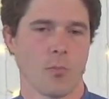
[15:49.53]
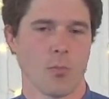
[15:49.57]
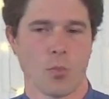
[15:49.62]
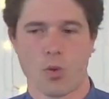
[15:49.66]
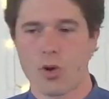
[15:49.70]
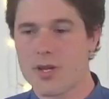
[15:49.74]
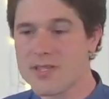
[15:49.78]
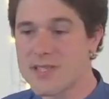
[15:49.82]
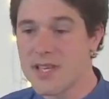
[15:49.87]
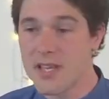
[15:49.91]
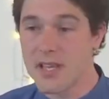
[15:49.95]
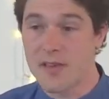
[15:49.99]

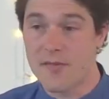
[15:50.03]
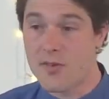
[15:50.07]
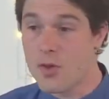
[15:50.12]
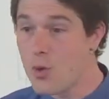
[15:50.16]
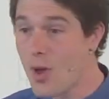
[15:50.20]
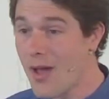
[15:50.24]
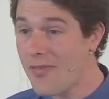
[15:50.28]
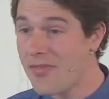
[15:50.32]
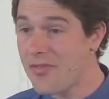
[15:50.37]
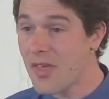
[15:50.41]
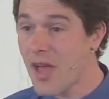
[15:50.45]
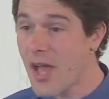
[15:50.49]
What is it if
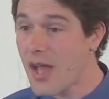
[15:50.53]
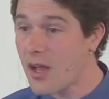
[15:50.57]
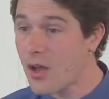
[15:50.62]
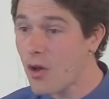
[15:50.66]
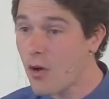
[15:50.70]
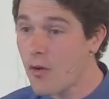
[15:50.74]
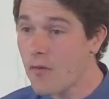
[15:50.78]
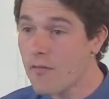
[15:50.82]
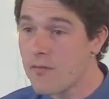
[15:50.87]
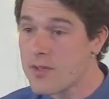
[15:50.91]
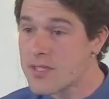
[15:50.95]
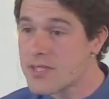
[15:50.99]
you had that
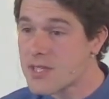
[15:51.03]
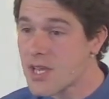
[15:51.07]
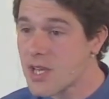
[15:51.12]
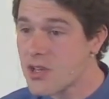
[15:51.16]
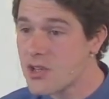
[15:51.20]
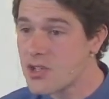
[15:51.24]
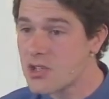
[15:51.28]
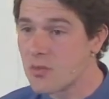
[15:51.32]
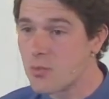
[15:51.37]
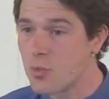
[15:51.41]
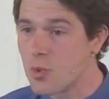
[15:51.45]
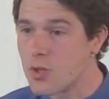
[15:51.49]

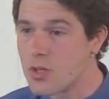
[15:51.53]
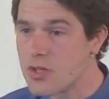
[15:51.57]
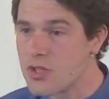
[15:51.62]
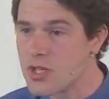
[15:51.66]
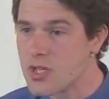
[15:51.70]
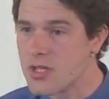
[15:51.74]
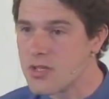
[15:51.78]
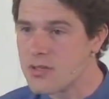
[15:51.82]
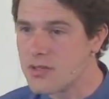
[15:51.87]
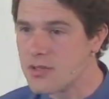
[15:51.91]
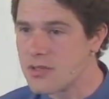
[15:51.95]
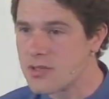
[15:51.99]
conversation with
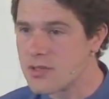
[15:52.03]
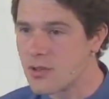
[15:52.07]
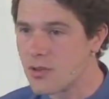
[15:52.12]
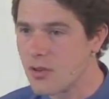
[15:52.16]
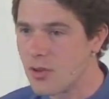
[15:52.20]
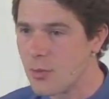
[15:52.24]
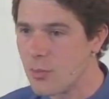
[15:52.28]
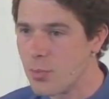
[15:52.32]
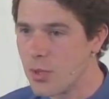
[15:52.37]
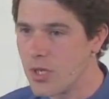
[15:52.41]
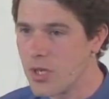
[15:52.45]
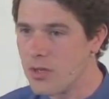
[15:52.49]
Jesus
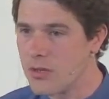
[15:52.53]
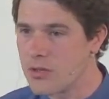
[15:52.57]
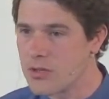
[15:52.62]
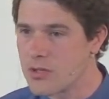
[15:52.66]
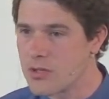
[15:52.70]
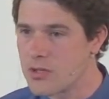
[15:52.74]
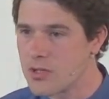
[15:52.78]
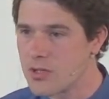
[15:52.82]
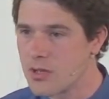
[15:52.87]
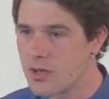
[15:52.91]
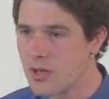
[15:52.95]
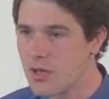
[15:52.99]
on the
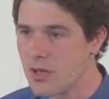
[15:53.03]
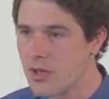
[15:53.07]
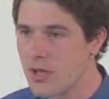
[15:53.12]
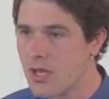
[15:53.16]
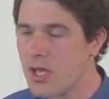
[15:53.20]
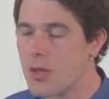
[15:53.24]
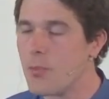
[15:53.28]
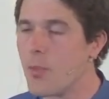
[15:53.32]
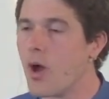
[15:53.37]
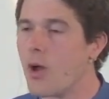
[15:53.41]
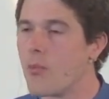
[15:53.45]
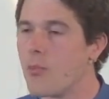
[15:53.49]
beach
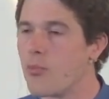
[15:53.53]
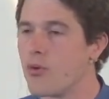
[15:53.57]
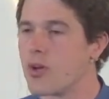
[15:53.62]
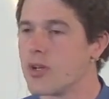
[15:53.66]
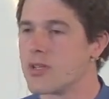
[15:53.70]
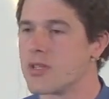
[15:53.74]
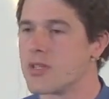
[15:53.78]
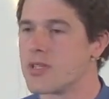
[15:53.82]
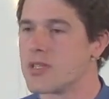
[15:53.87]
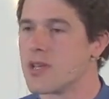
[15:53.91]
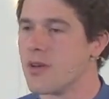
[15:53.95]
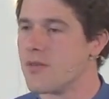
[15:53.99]
he might bring
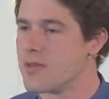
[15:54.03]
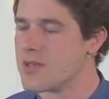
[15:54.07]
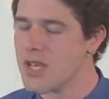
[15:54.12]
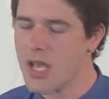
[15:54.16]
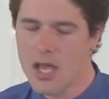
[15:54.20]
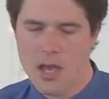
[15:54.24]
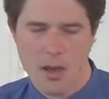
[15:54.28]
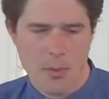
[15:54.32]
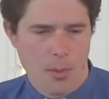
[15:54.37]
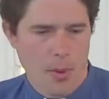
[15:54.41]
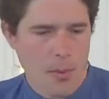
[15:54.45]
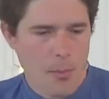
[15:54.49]
to the surface?
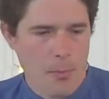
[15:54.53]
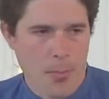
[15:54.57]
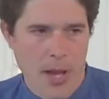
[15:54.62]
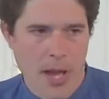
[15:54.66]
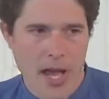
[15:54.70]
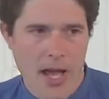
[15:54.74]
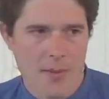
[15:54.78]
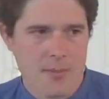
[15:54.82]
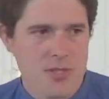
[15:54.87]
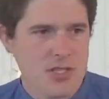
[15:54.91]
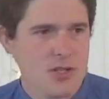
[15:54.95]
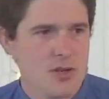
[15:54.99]
But
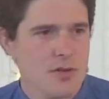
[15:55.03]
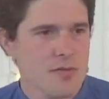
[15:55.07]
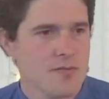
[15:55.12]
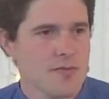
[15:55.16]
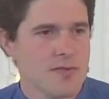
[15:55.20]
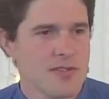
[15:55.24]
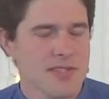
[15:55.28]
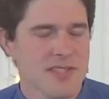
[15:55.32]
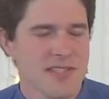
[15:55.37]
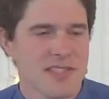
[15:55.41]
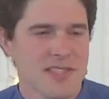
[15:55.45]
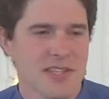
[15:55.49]
perhaps you've
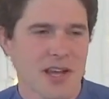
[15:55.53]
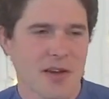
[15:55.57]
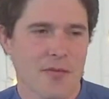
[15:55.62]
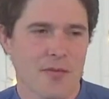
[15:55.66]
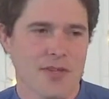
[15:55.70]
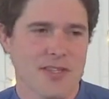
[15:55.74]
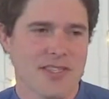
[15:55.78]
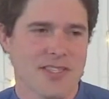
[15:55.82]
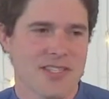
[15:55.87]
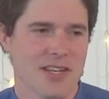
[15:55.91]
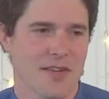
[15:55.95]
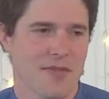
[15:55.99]

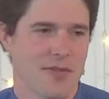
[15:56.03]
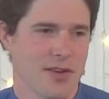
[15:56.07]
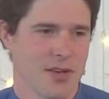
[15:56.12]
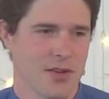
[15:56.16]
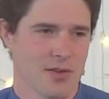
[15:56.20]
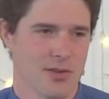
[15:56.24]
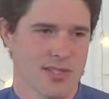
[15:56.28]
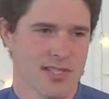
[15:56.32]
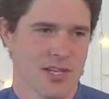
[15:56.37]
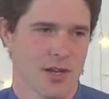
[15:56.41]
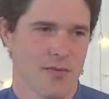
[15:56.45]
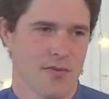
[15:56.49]
discovered stuff in
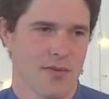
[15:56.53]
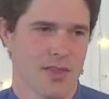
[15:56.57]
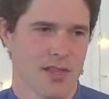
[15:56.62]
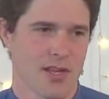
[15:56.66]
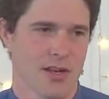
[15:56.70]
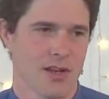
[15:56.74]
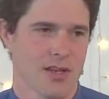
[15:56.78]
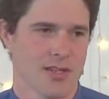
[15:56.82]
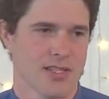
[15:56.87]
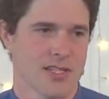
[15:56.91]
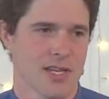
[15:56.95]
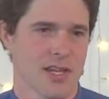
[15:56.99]
yourself in the
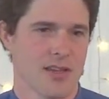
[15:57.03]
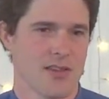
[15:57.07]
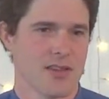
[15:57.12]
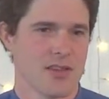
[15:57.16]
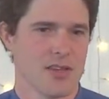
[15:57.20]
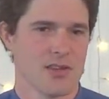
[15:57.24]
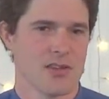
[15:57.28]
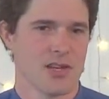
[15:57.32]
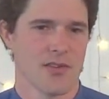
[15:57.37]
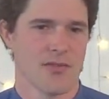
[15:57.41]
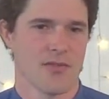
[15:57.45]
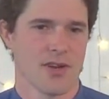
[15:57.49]
last year that
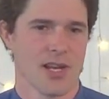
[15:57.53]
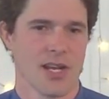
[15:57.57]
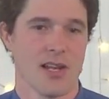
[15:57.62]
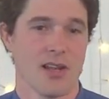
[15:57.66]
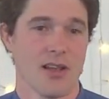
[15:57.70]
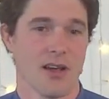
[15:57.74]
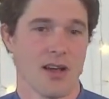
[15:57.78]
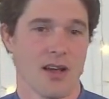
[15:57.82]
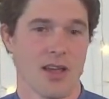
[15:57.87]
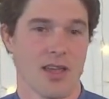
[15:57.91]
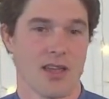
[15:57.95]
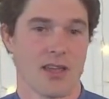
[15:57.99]
you don't really
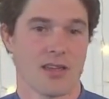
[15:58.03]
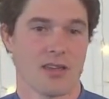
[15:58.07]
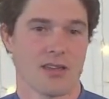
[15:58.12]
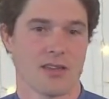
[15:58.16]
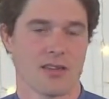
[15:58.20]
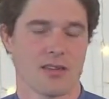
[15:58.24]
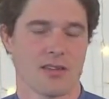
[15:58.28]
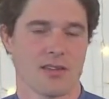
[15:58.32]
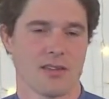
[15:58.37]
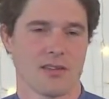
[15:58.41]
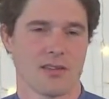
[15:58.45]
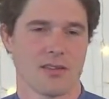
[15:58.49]
like.
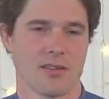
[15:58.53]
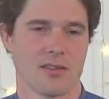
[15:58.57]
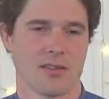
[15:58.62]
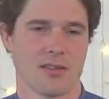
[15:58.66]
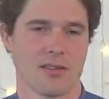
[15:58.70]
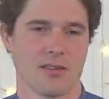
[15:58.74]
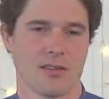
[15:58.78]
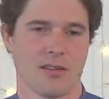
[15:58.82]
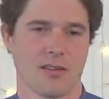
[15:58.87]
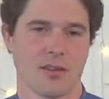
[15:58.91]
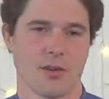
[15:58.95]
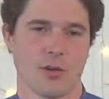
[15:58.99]

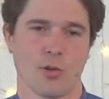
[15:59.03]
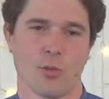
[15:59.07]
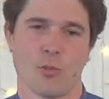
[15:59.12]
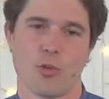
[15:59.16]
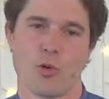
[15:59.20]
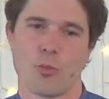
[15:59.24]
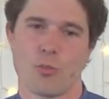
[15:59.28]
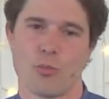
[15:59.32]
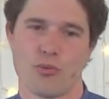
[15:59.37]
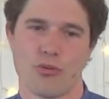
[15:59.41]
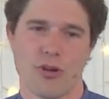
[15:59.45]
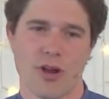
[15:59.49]
You're
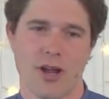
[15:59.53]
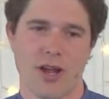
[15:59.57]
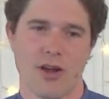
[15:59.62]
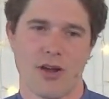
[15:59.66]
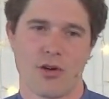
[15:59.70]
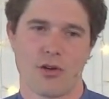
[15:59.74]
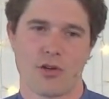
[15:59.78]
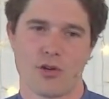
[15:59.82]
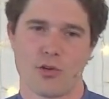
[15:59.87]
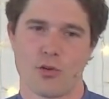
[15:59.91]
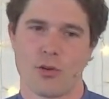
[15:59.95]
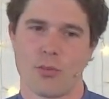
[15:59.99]
more
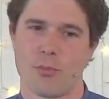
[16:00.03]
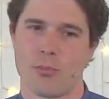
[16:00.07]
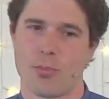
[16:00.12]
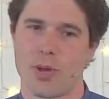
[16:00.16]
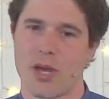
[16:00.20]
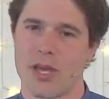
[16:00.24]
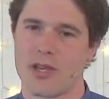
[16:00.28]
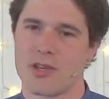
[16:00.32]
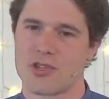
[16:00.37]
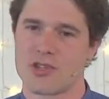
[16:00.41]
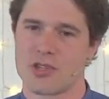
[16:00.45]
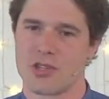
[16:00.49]
proud or
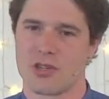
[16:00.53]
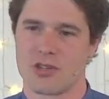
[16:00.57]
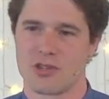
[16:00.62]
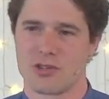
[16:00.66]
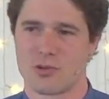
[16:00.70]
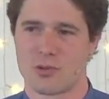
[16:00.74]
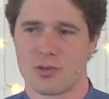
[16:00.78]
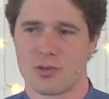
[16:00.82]
impatient